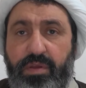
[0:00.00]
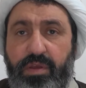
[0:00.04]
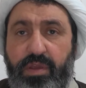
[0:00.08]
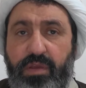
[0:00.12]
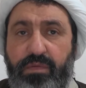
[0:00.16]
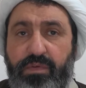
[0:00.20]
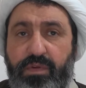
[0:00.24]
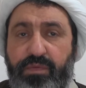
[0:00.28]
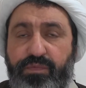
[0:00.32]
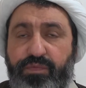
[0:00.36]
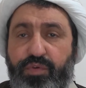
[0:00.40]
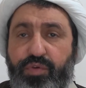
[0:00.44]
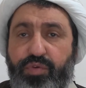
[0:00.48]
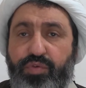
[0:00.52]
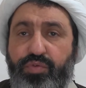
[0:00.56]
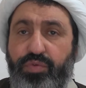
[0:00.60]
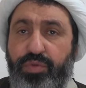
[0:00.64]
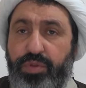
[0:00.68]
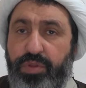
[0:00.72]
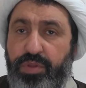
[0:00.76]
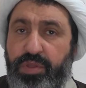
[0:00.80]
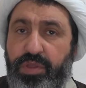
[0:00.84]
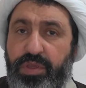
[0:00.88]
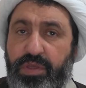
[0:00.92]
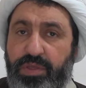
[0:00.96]
even for
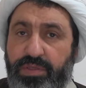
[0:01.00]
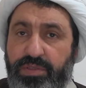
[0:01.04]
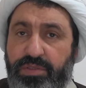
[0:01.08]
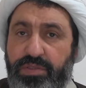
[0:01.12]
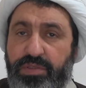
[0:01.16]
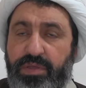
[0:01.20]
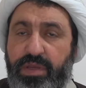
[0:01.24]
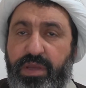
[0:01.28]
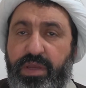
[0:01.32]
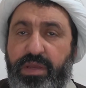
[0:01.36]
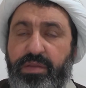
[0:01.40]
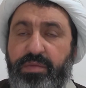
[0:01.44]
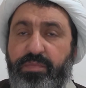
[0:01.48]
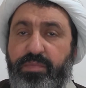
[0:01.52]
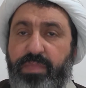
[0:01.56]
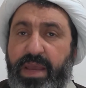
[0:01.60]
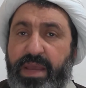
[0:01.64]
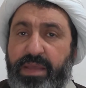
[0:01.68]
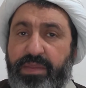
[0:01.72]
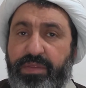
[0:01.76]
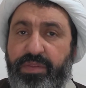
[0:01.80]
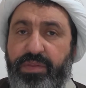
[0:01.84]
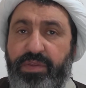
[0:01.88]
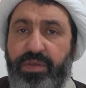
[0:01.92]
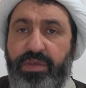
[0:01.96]
good things and
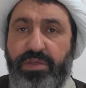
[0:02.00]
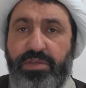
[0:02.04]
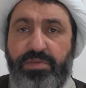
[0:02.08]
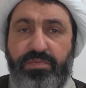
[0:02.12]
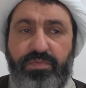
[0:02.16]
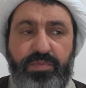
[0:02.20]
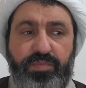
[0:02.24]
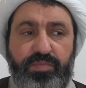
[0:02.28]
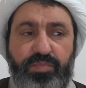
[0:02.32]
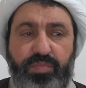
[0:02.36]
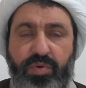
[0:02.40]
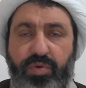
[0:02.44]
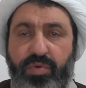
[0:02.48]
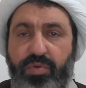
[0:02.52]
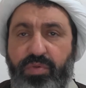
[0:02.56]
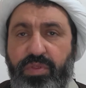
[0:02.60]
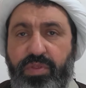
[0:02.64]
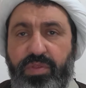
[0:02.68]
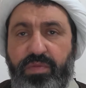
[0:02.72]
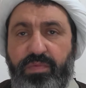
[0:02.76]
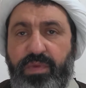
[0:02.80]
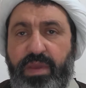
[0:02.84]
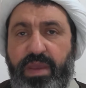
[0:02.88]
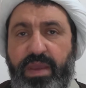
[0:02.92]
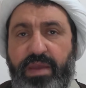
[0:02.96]
bad things
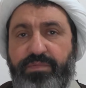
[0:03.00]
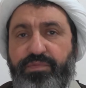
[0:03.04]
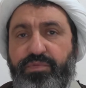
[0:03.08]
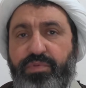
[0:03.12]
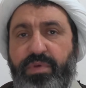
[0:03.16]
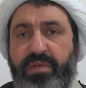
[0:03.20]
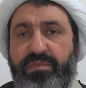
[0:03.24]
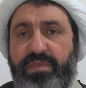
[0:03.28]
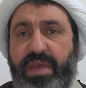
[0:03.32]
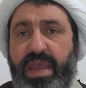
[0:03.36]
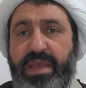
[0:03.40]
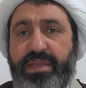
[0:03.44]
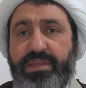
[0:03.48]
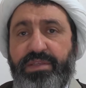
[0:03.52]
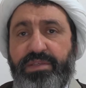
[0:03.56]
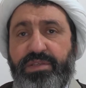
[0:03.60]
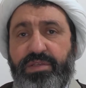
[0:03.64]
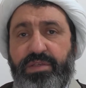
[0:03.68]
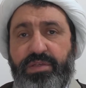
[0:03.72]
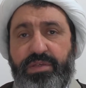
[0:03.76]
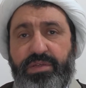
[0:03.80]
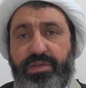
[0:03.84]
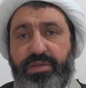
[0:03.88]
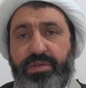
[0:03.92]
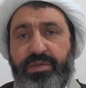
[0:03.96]
both we have to have
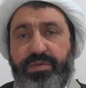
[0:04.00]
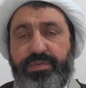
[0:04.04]
answer